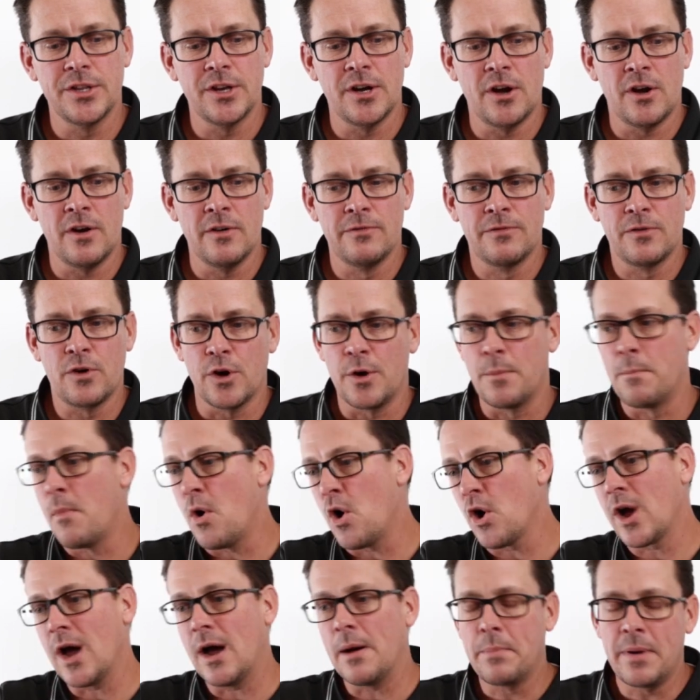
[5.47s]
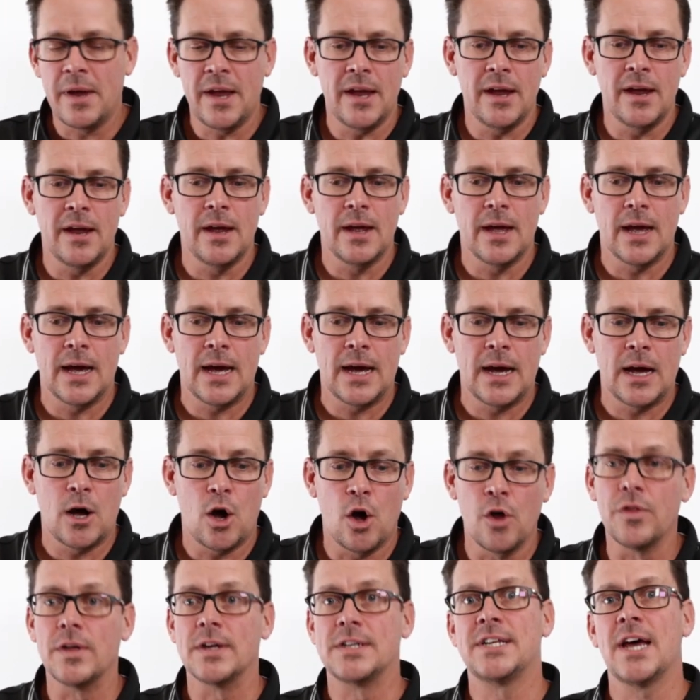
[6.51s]
that I've got a mock-up here uh,
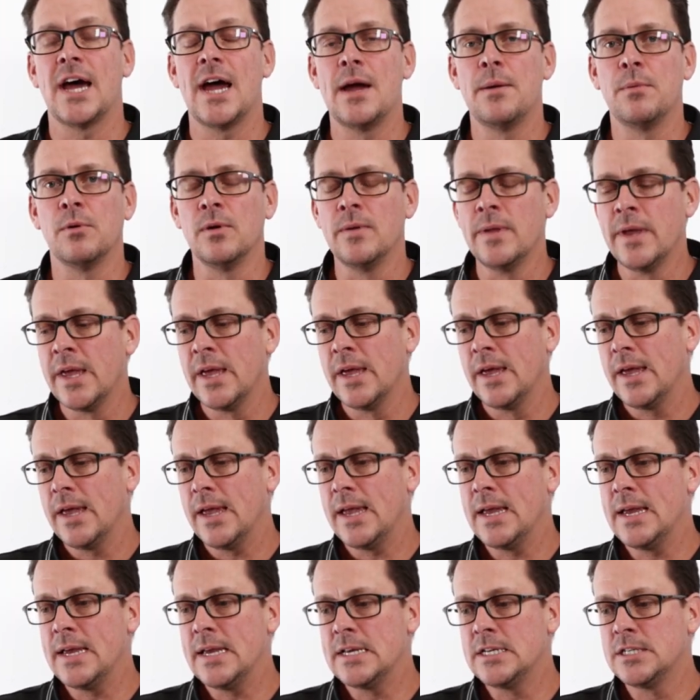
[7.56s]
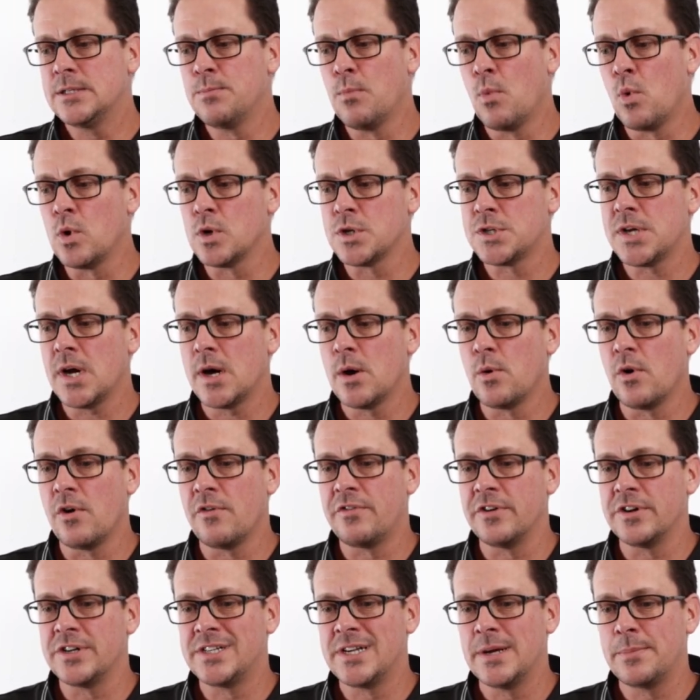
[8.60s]
on the table is more so of
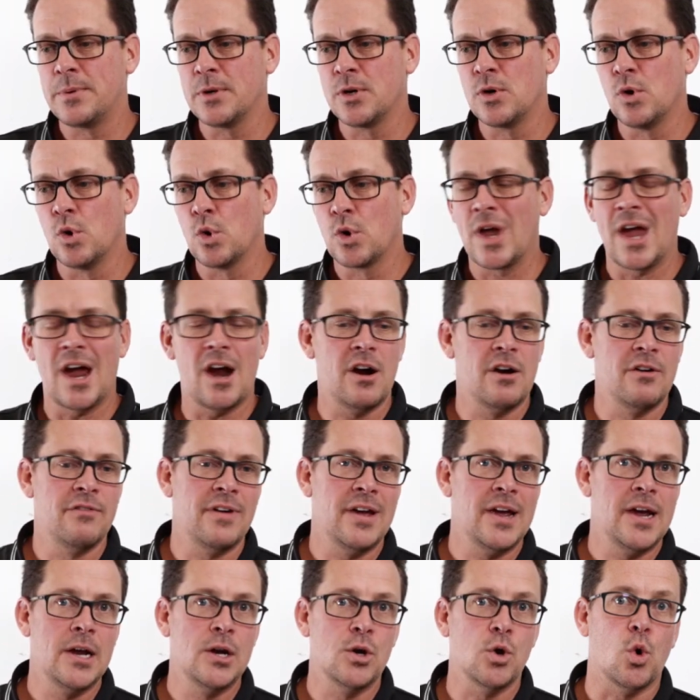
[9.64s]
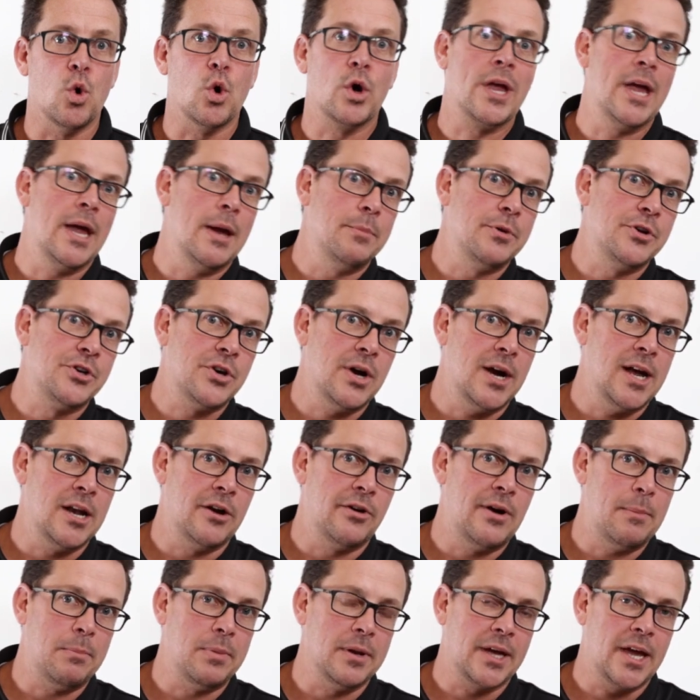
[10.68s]
a typical caravan or camper trailer
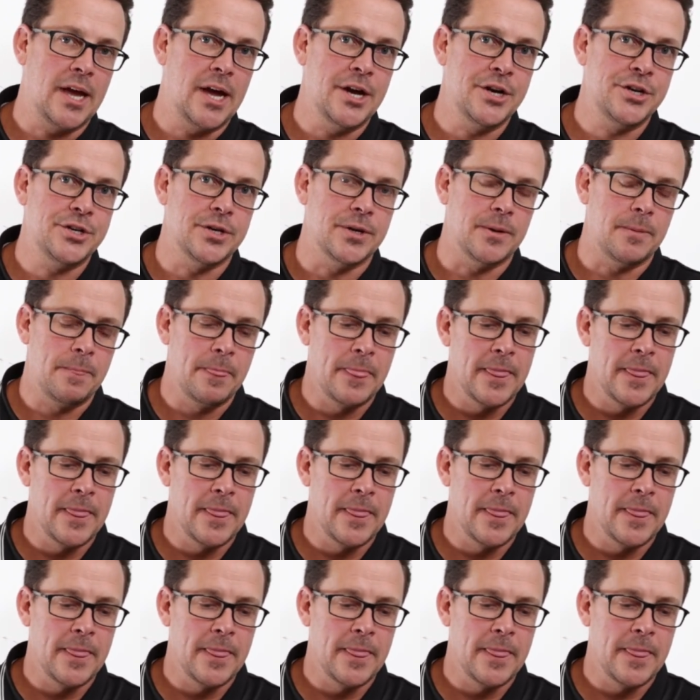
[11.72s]
application.